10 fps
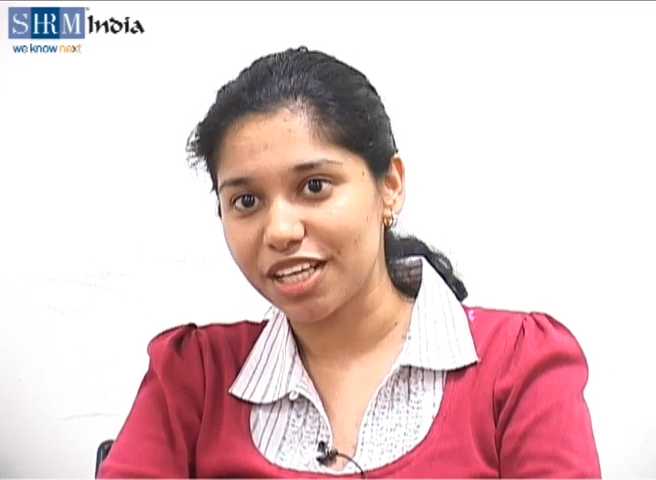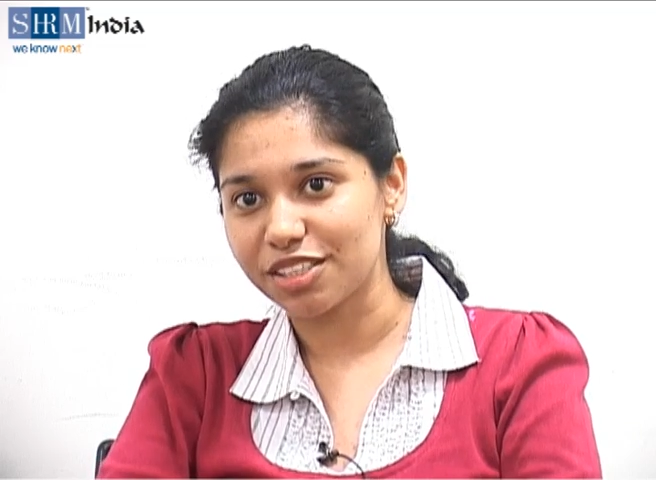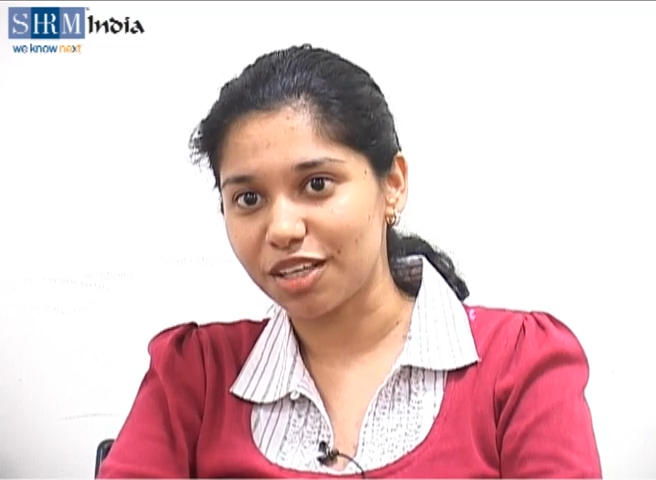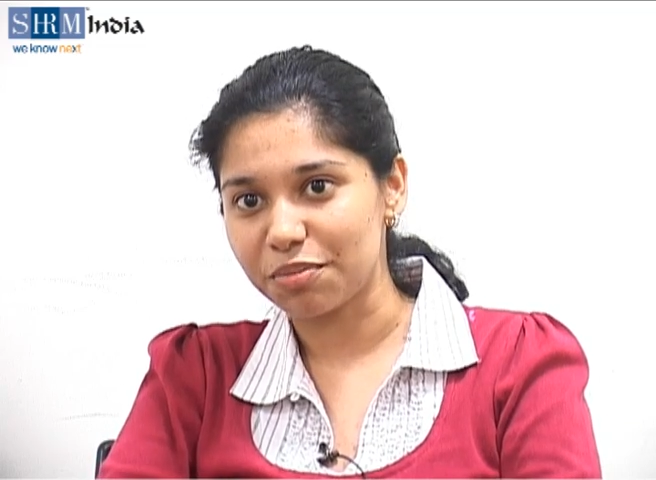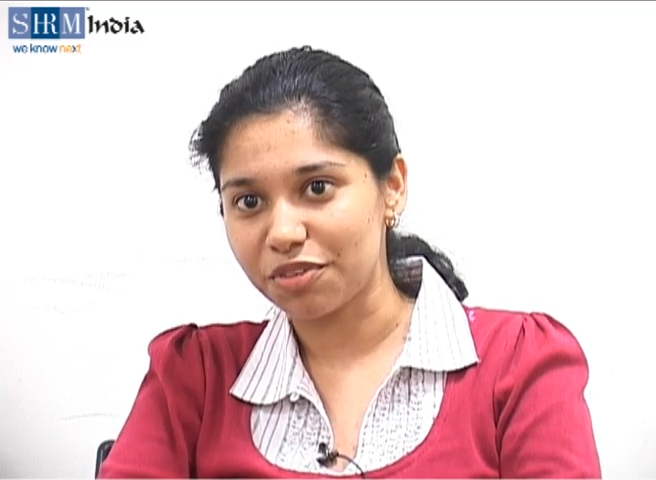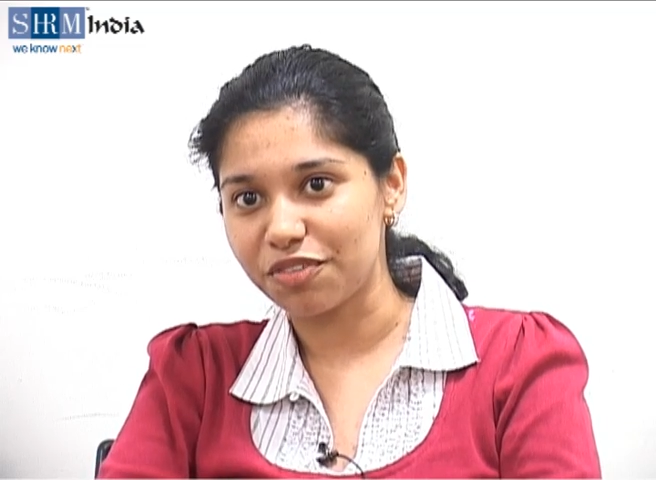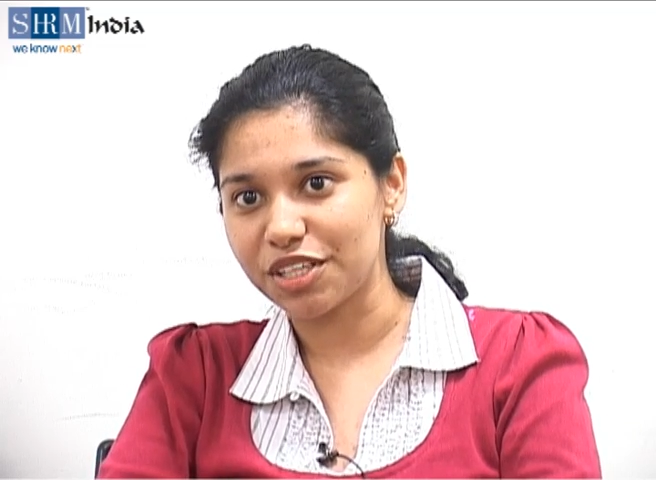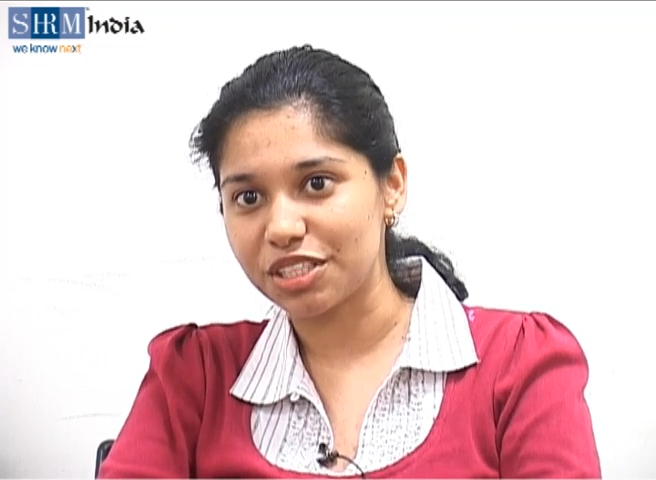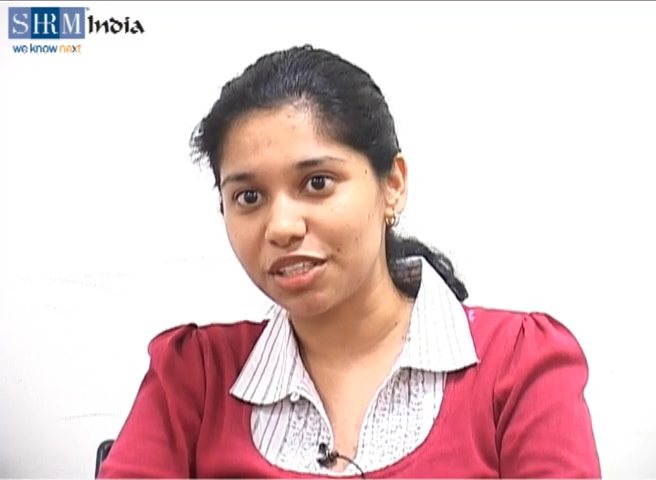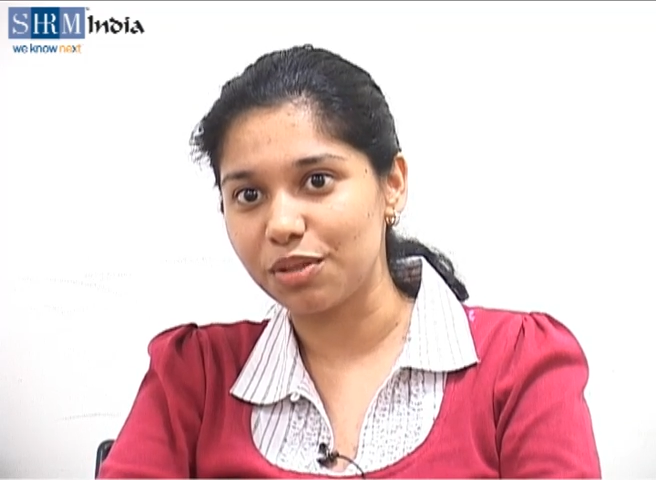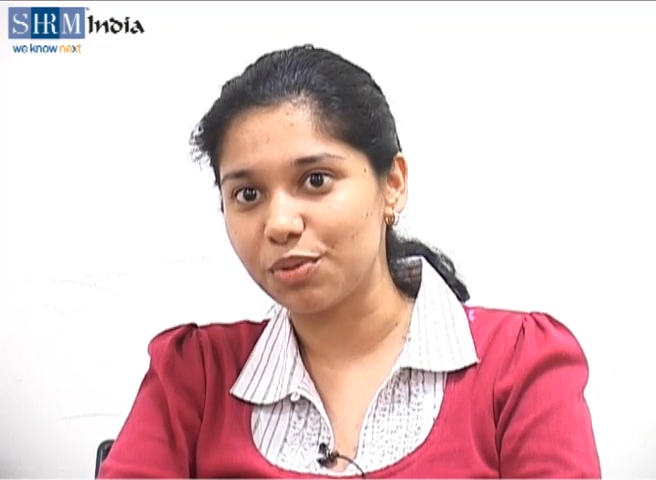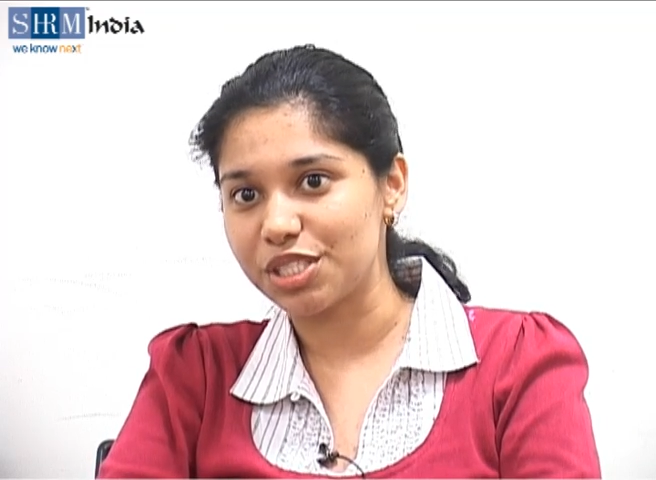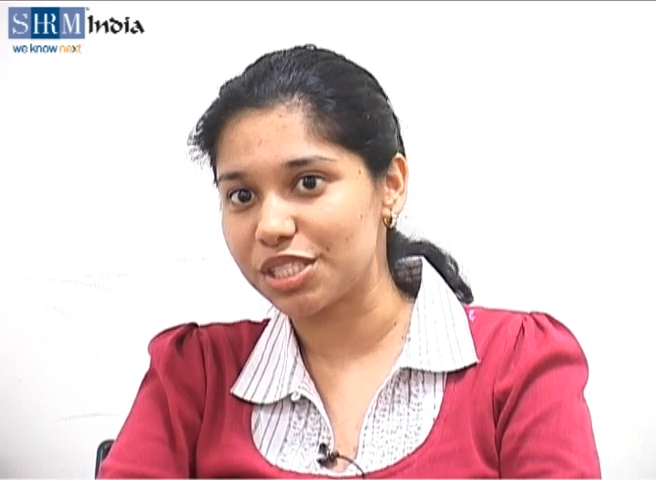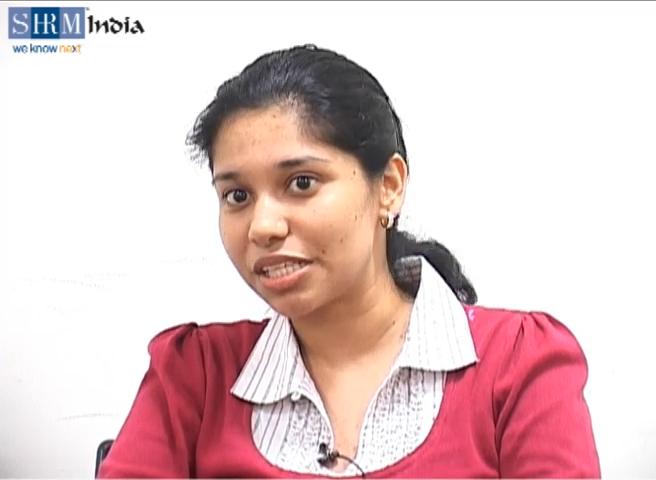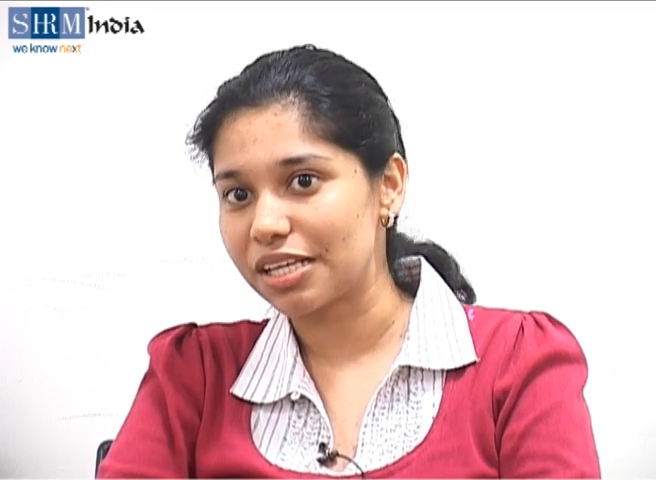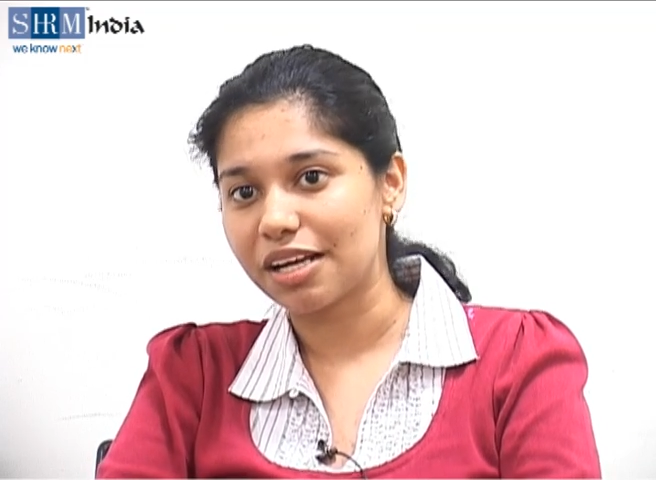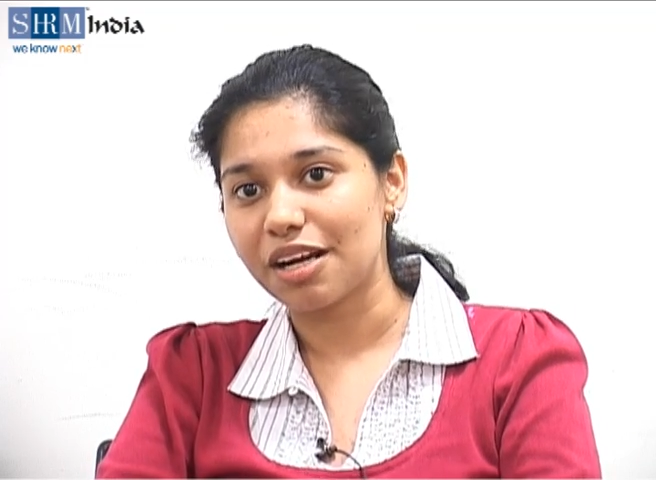HR professional, which